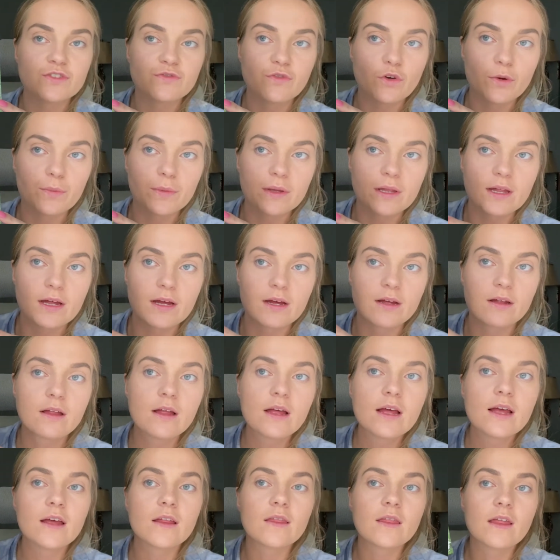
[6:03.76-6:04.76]
formula,
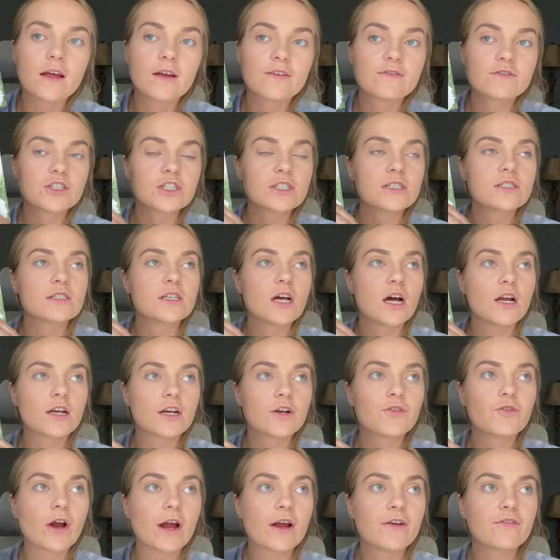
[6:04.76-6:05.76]
they've just done it
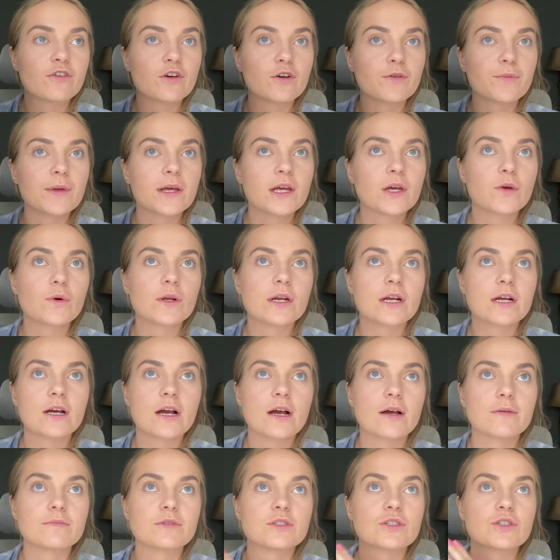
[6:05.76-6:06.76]
right for me when it
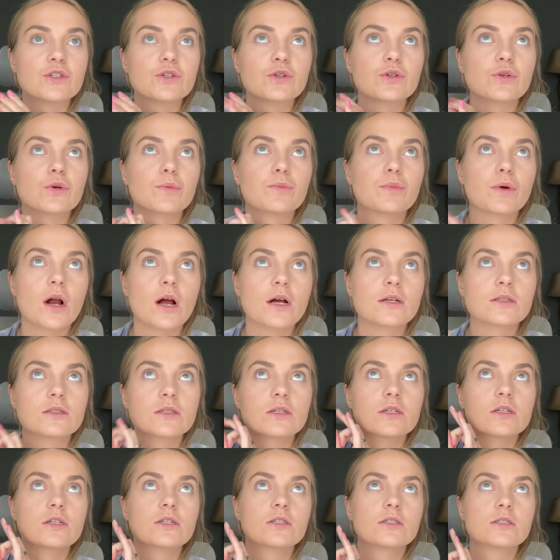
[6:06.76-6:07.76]
comes to
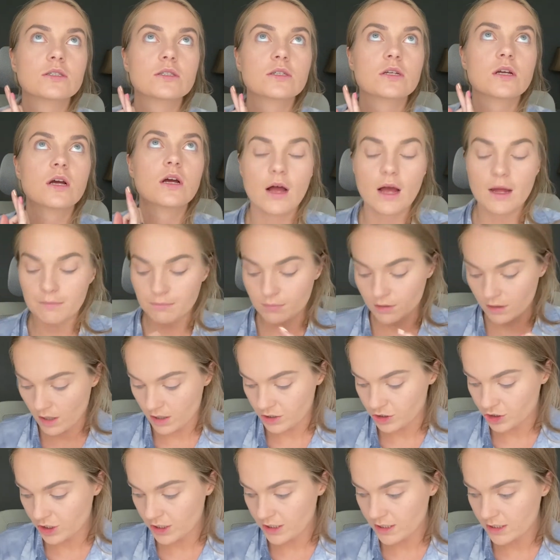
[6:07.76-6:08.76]
bronzers and
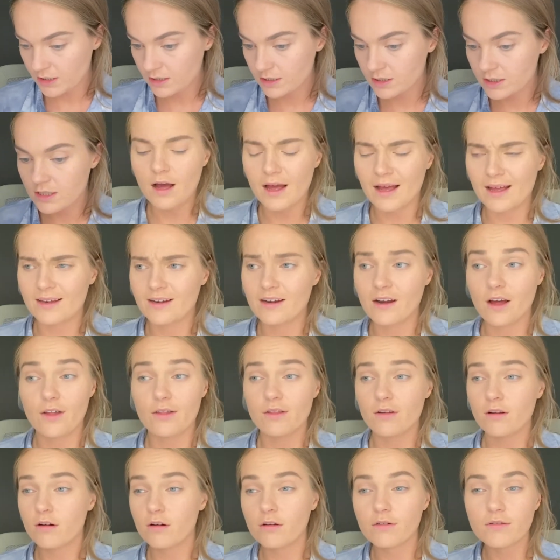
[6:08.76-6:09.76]
blushes and
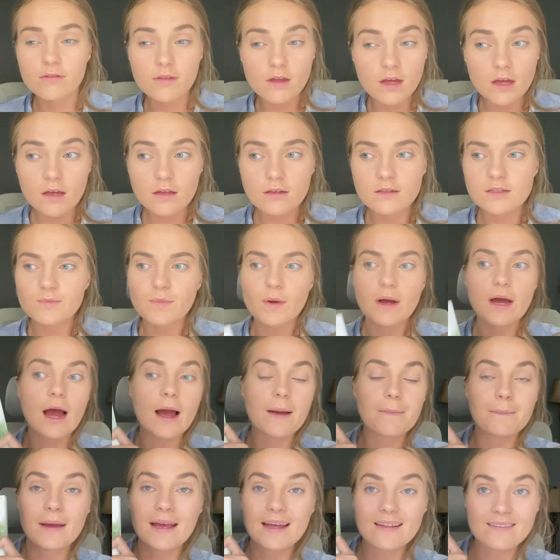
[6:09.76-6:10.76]
other things, but I
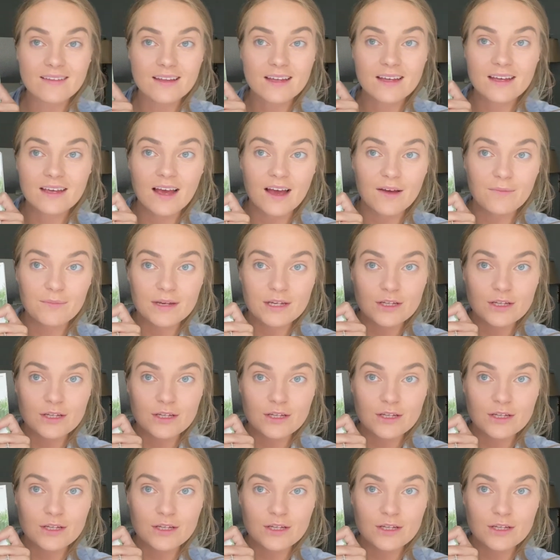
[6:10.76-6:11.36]
mainly have been